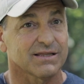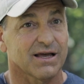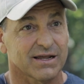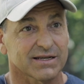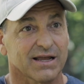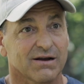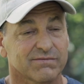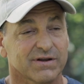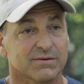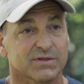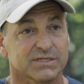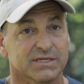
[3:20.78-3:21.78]
a lot of cow
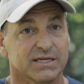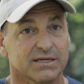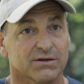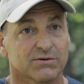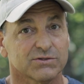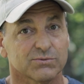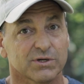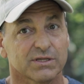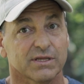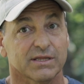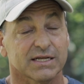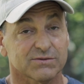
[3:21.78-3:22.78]
families that he goes
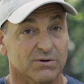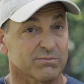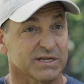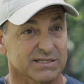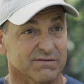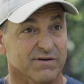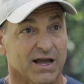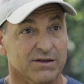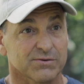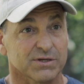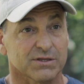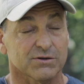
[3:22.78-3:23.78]
with and that's what makes the
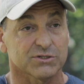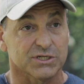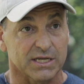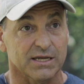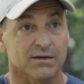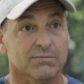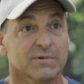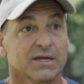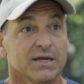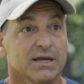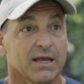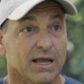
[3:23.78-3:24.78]
value in those to him
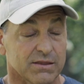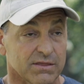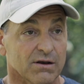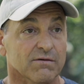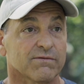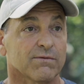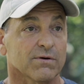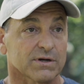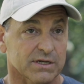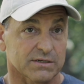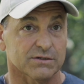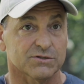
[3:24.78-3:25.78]
and therefore
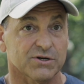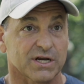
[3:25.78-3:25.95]
can